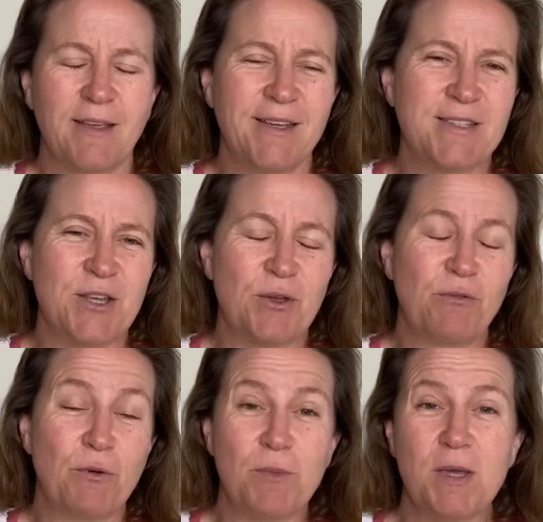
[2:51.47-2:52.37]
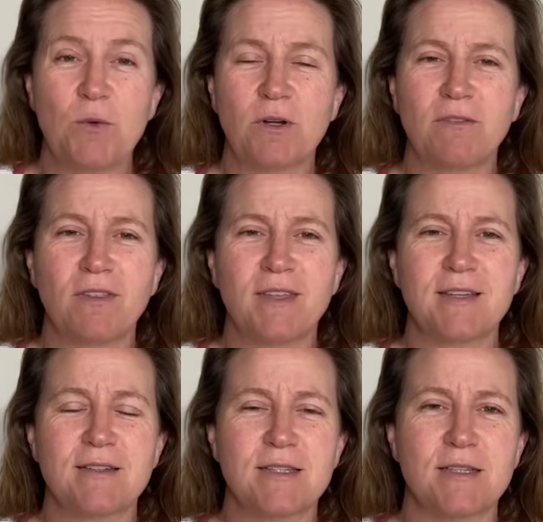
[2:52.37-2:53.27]
So for me, one of the
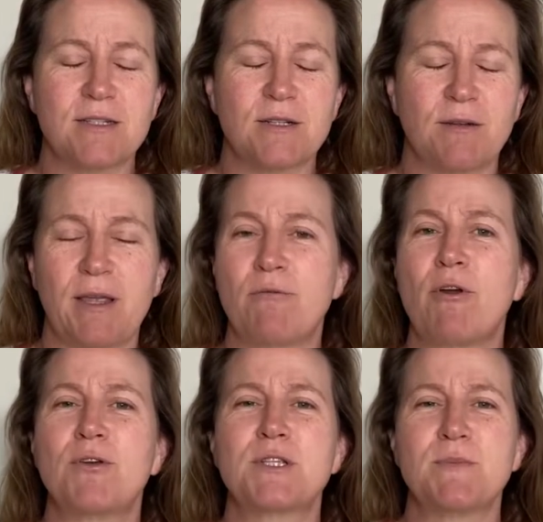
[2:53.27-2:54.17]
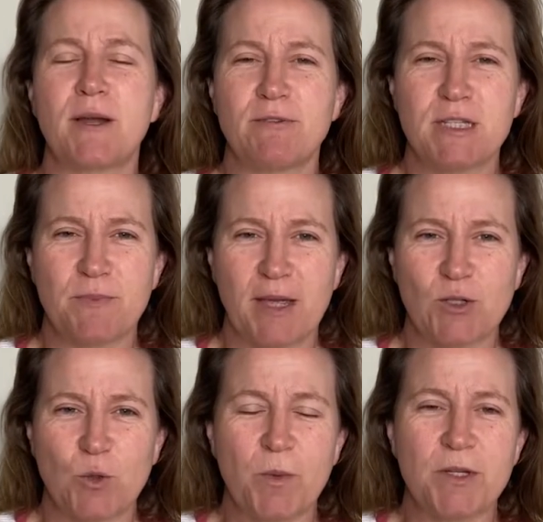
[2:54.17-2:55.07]
things that erodes my respect
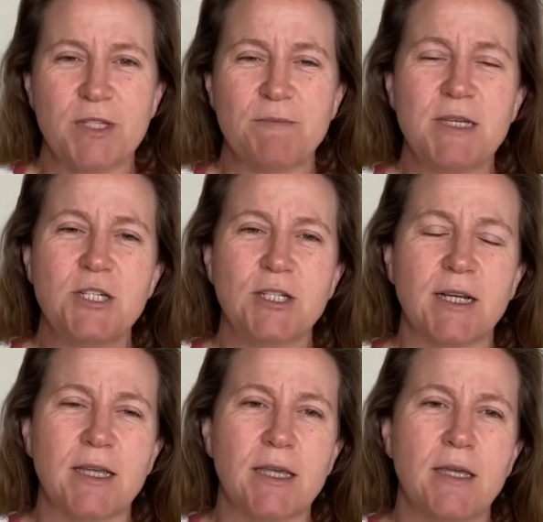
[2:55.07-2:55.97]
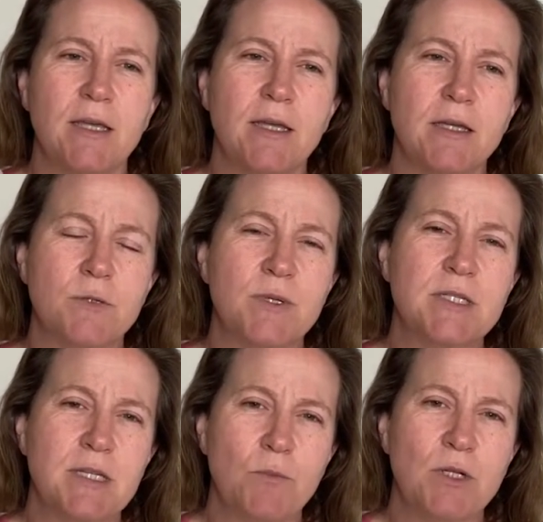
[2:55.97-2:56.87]
almost immediately is when
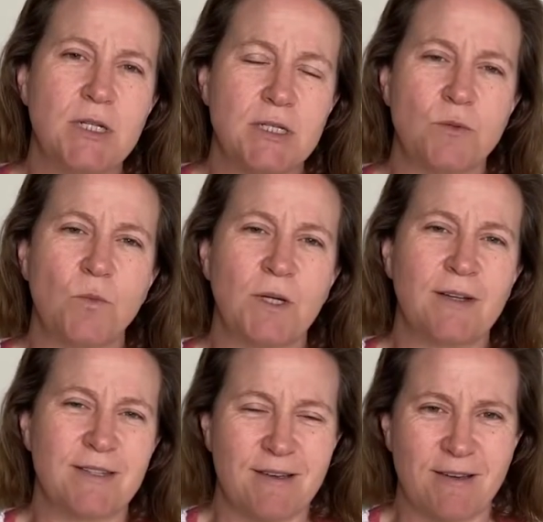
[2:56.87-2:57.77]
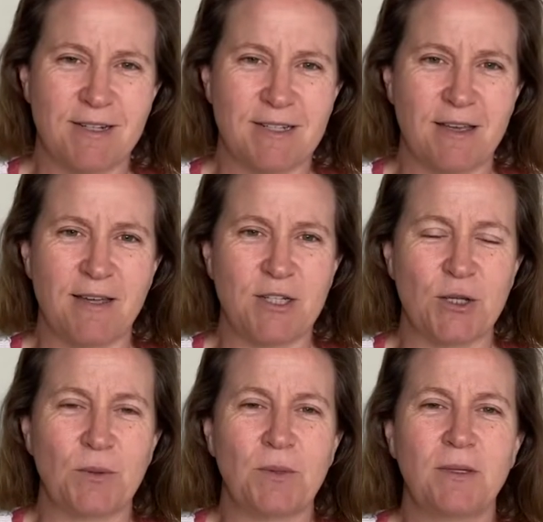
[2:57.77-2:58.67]
someone doesn't work as hard as I
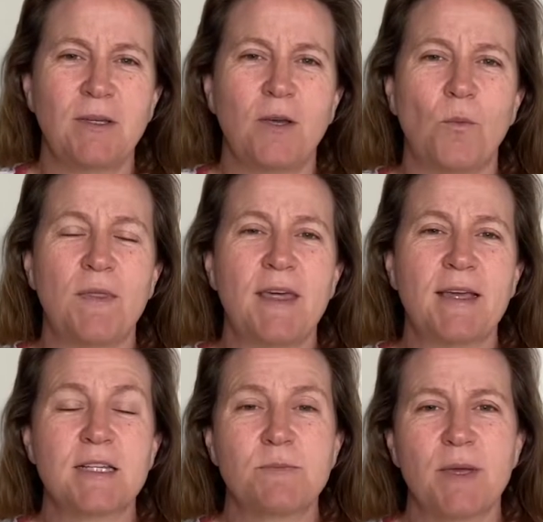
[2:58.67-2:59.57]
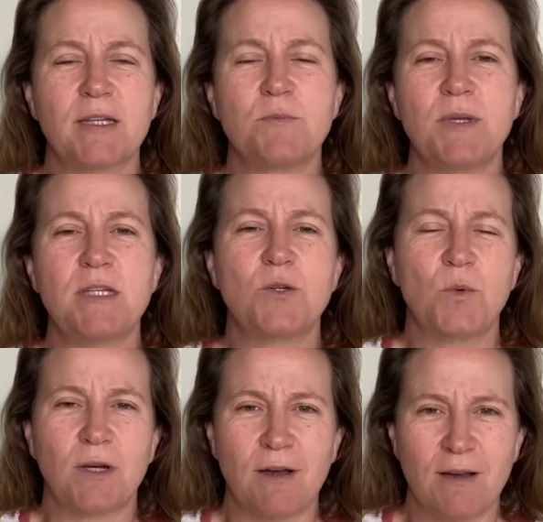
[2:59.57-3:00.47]
do, when they expect me to
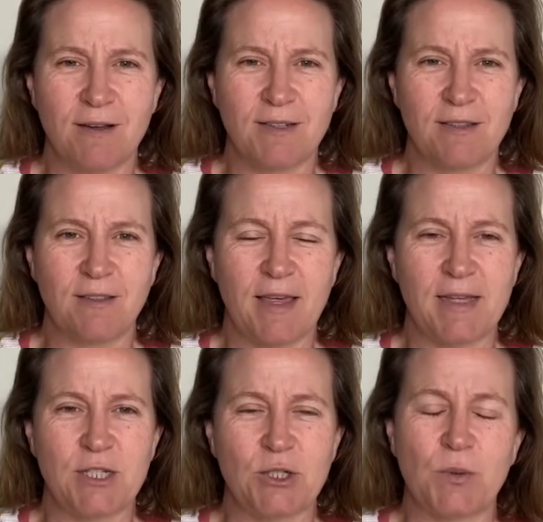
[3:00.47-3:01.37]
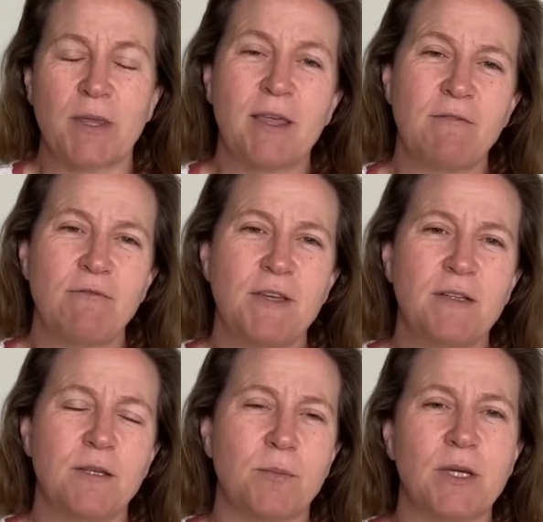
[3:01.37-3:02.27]
work harder than they do, and they feel
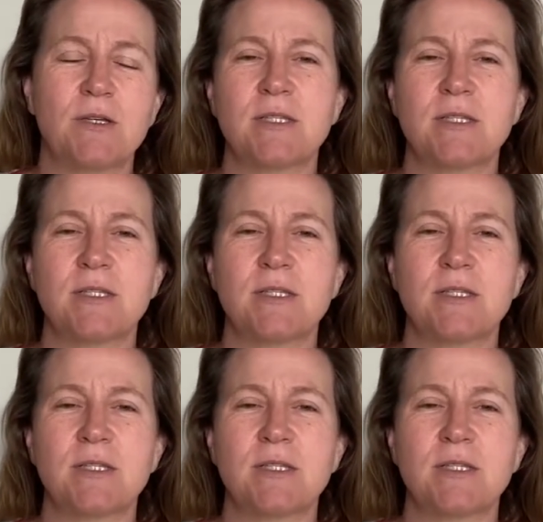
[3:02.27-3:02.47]
that because